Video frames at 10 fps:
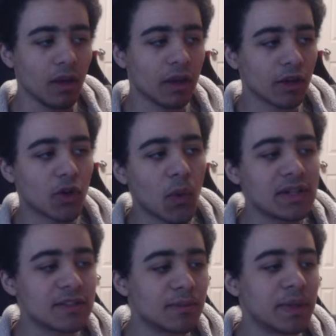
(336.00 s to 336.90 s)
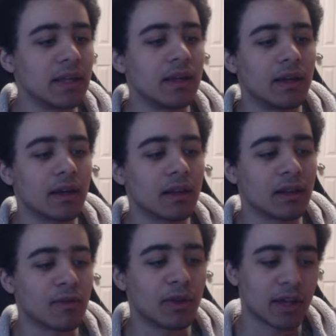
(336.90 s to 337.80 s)
You're going to be
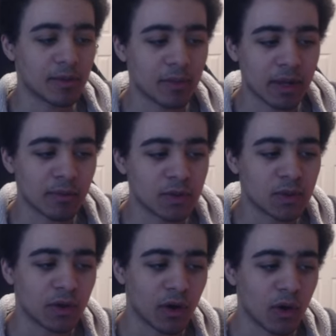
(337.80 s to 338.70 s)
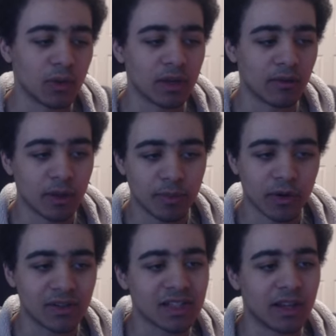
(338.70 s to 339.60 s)
leveling up the Bangboos with their own level up
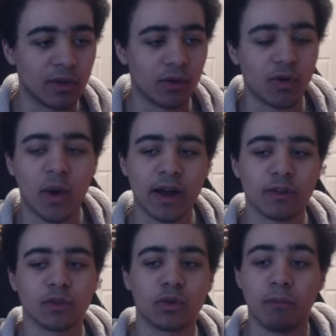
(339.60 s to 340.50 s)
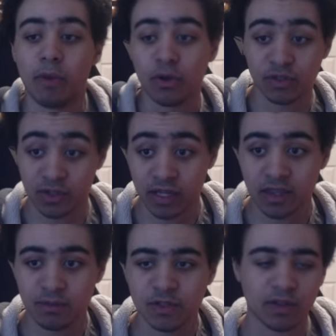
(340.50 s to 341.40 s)
currency that you'll acquire through the modes you get
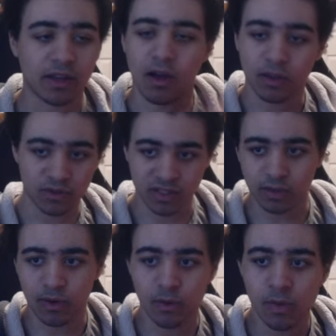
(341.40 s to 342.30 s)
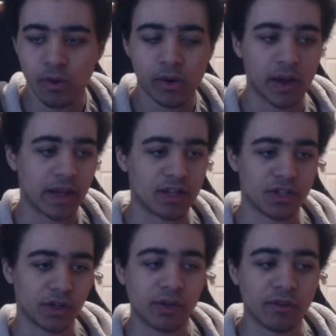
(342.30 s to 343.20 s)
them. So like Hollow Zero and
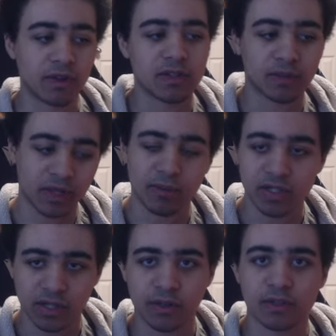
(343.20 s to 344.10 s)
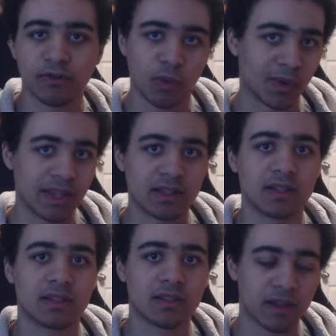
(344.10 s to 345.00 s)
Sheer Your Defense, you'll get materials for this
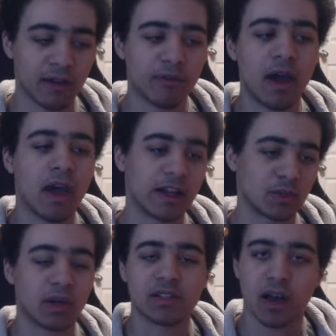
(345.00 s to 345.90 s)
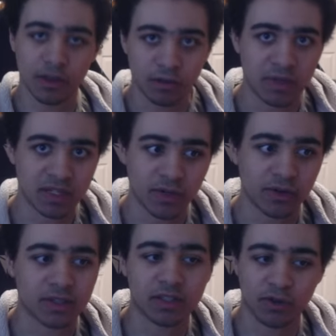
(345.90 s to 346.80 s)
stuff, as well as other
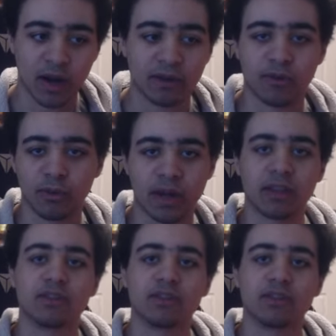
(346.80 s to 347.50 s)
materials to grind for, right?